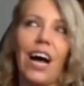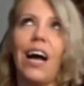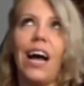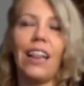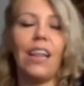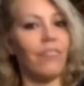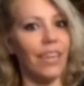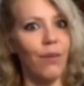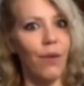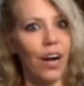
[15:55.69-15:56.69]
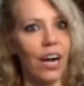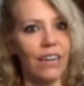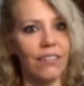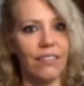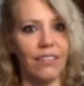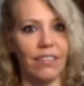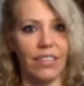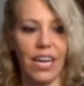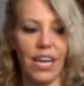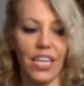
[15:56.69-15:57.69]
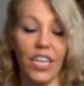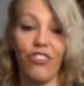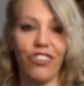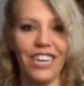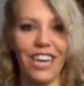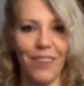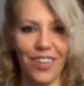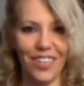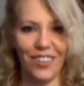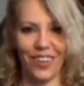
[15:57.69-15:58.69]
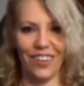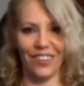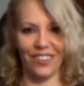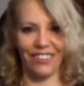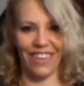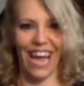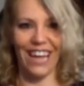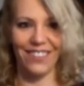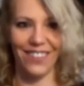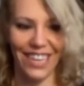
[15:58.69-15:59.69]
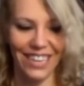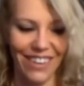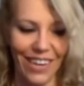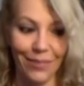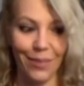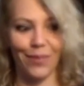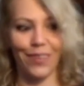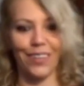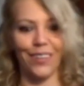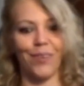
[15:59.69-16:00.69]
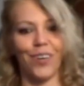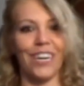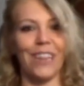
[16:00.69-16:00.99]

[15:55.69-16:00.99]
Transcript: Uh, I love taking walks, usually in neighborhoods where there's rich guys because it helps me feel more